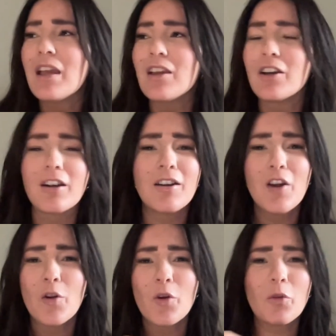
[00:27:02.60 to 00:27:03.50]
sipping your
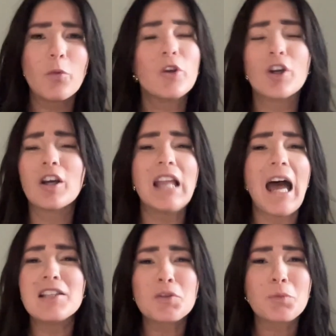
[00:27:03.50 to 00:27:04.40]

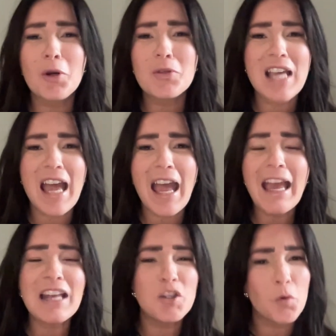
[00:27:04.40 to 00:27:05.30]
glass of
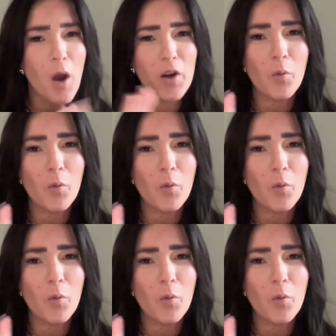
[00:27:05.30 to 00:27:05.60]
rosé and you